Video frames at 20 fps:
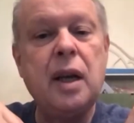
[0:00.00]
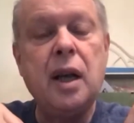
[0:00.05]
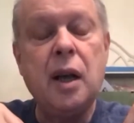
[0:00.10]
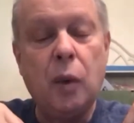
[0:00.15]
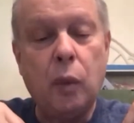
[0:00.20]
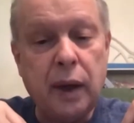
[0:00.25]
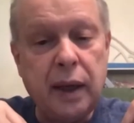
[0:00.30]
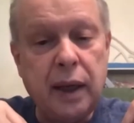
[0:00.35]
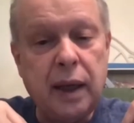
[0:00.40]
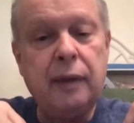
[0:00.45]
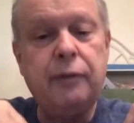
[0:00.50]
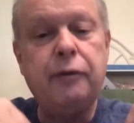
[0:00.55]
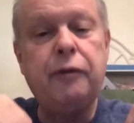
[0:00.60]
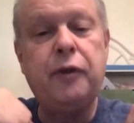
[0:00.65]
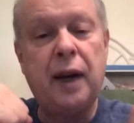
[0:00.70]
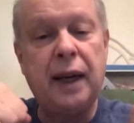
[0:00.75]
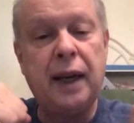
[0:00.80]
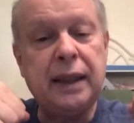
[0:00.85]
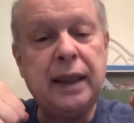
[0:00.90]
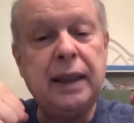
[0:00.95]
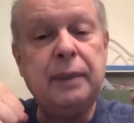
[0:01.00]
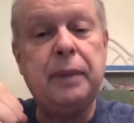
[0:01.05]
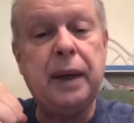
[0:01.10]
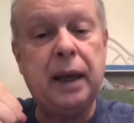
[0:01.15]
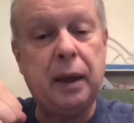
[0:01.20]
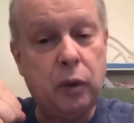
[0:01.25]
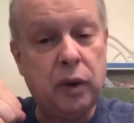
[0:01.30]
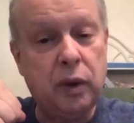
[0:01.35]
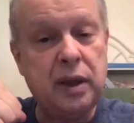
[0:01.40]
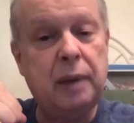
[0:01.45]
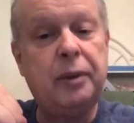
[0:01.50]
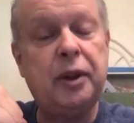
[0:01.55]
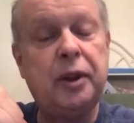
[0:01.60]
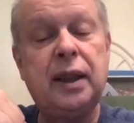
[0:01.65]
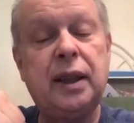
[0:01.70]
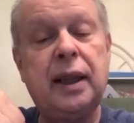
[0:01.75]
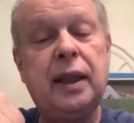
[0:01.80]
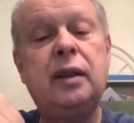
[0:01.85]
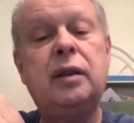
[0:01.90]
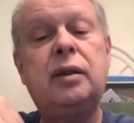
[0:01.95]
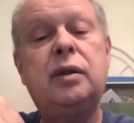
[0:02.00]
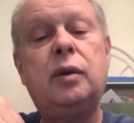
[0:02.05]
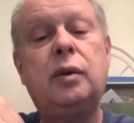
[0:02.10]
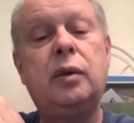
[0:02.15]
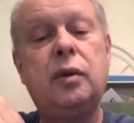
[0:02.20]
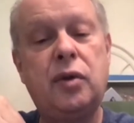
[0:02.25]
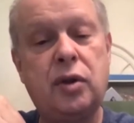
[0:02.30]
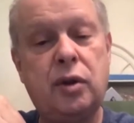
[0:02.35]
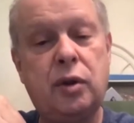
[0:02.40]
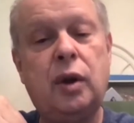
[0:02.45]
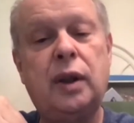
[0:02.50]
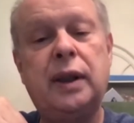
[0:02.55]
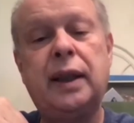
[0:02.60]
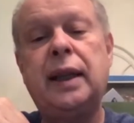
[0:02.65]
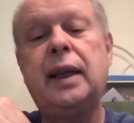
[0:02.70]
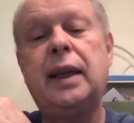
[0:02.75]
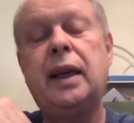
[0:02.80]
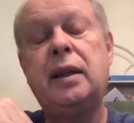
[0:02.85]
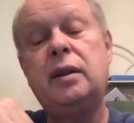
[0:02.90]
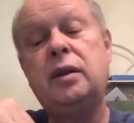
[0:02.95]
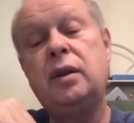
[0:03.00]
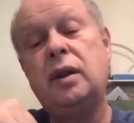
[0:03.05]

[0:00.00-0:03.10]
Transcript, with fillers: when he finally was able to get into school, and he got into an